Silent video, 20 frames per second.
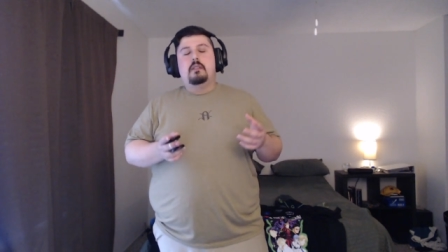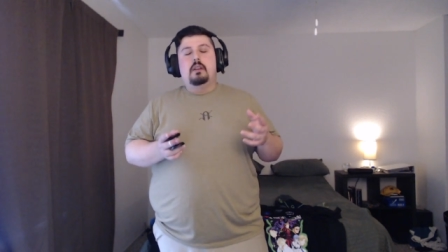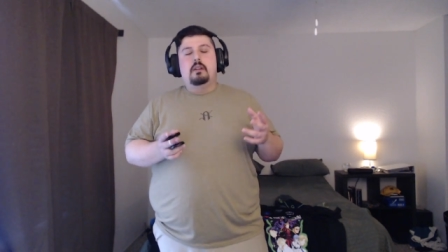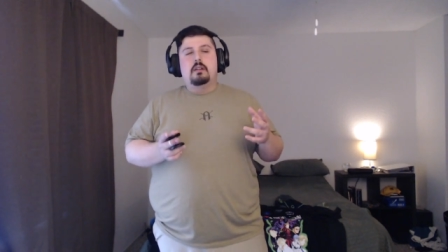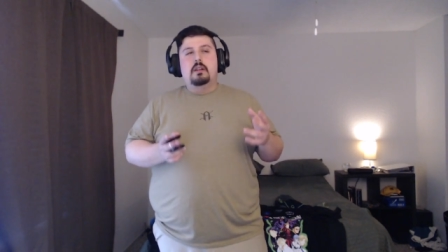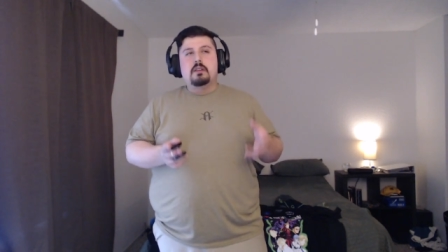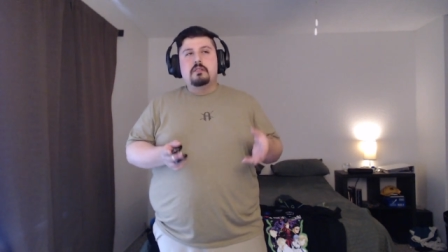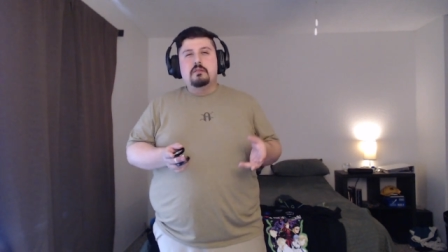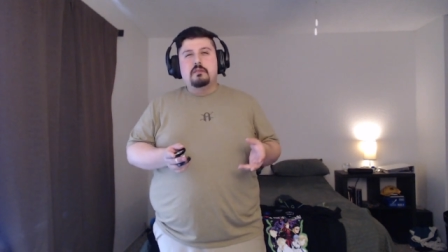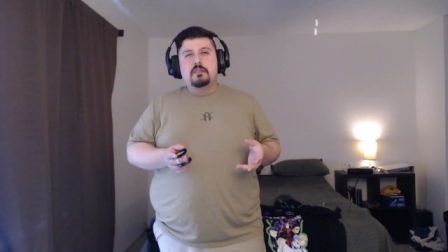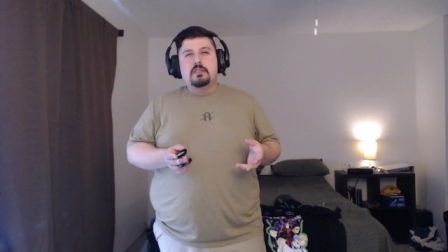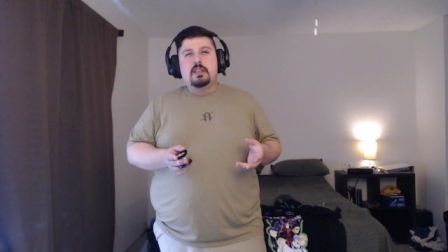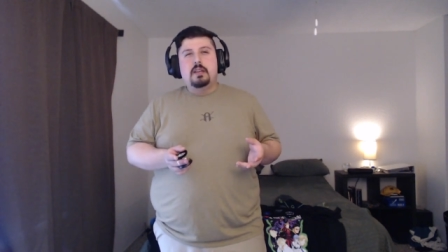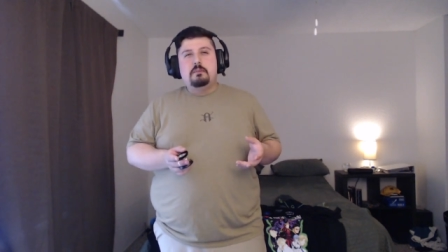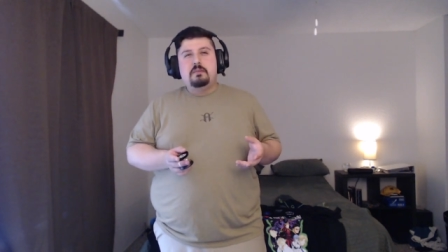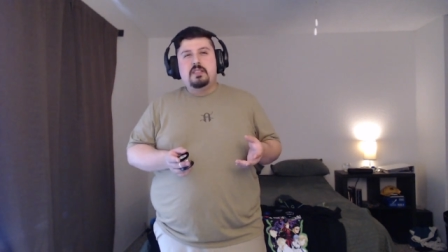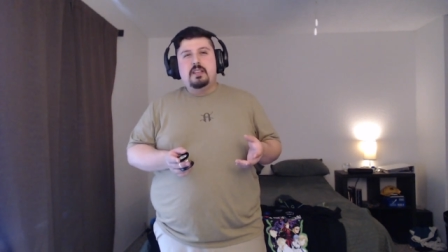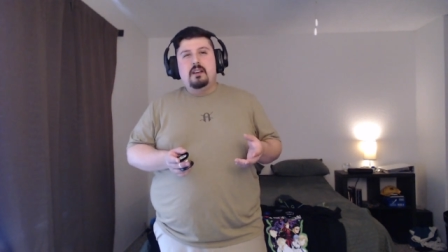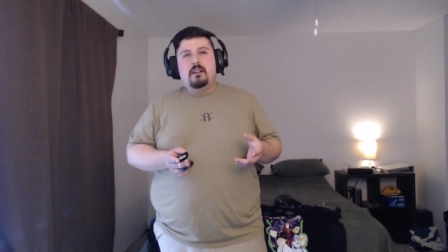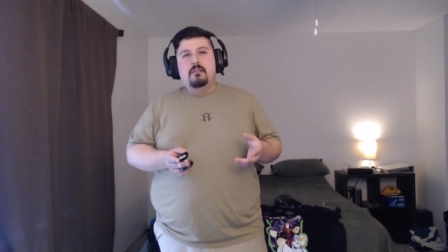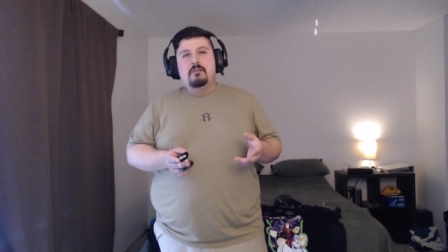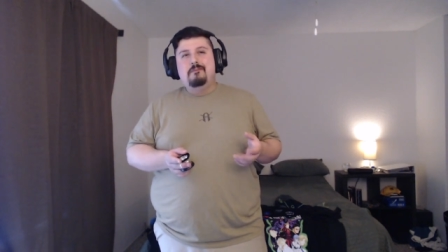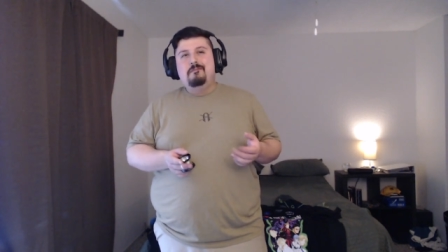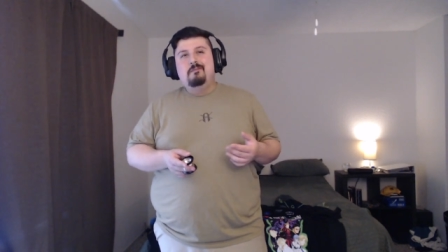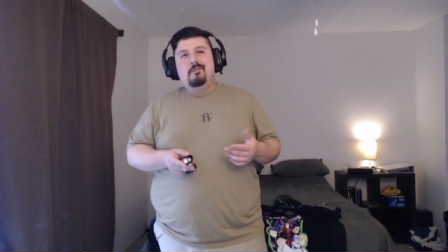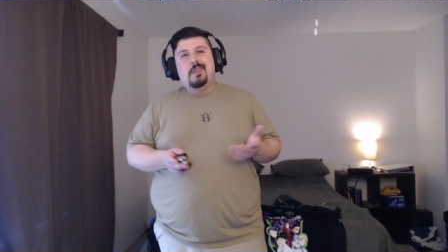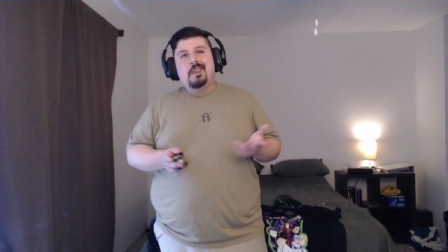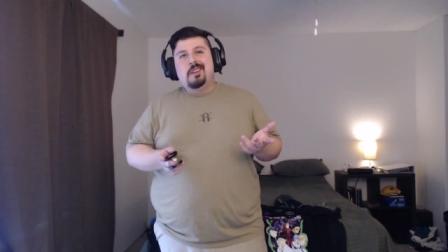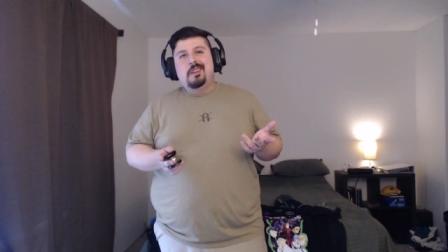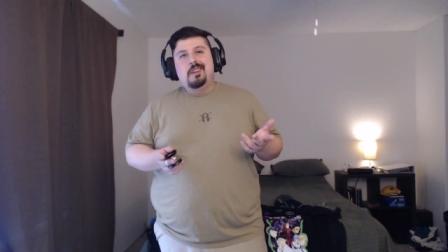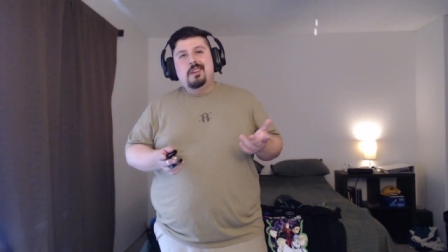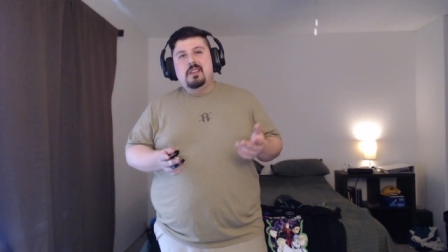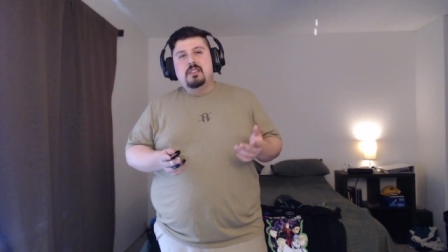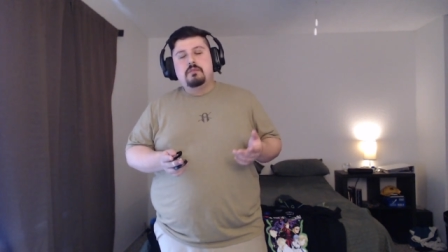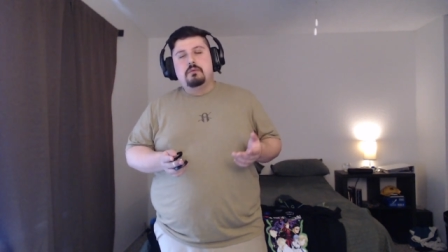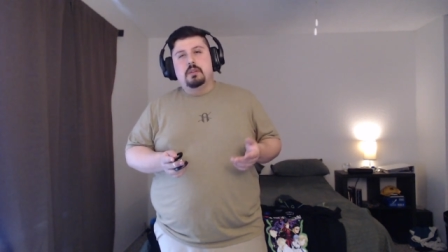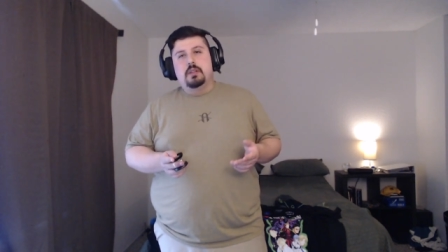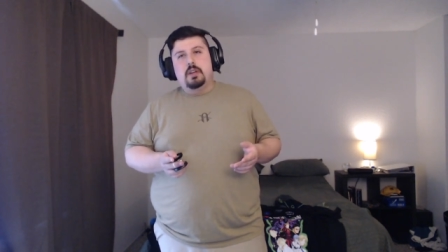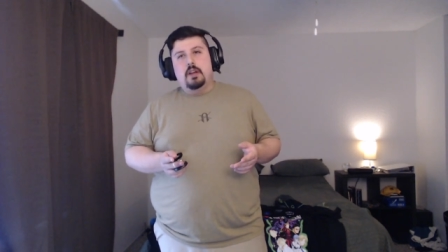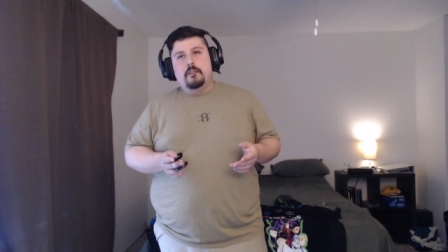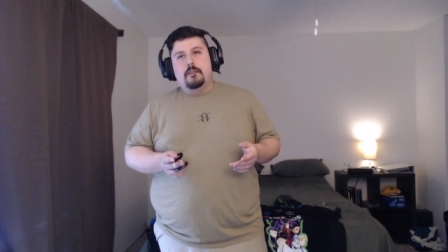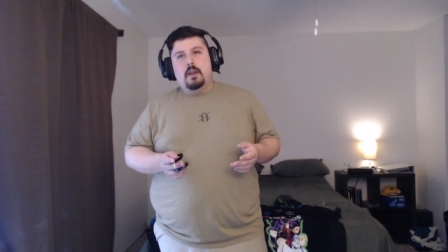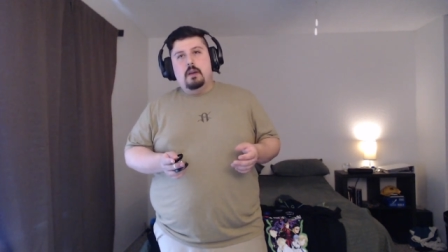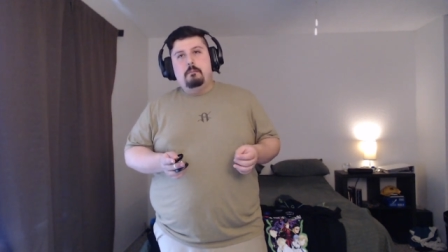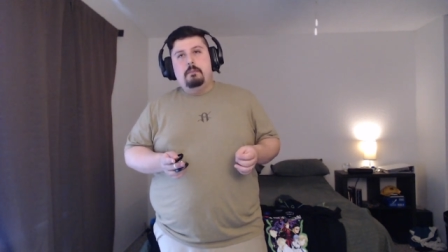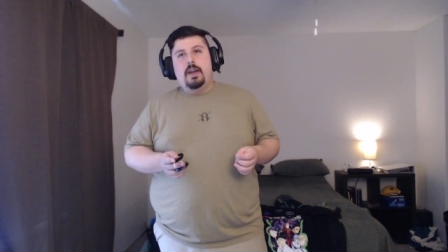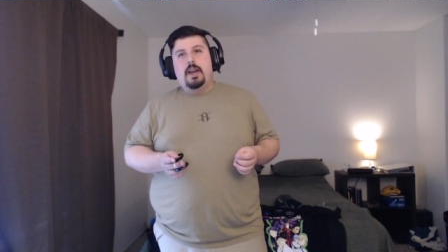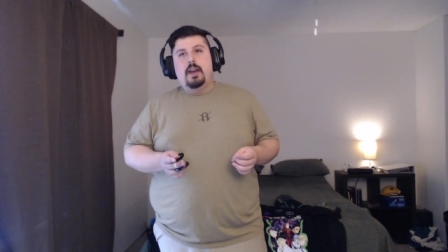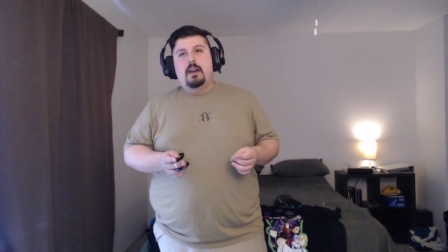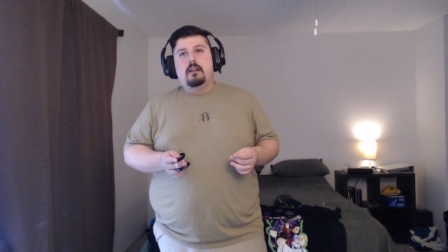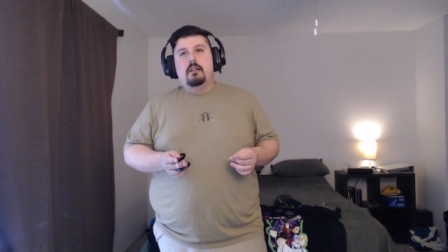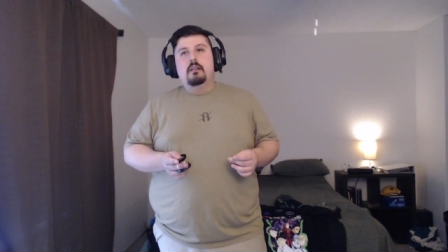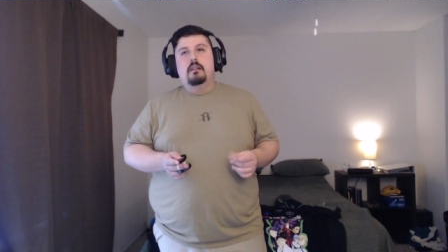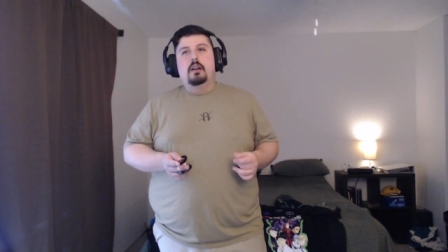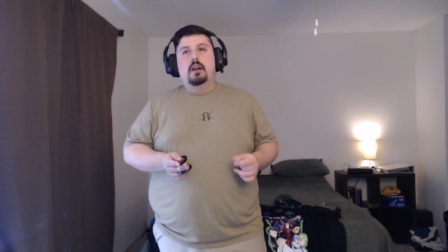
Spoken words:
initial steps down, it's really not that bad.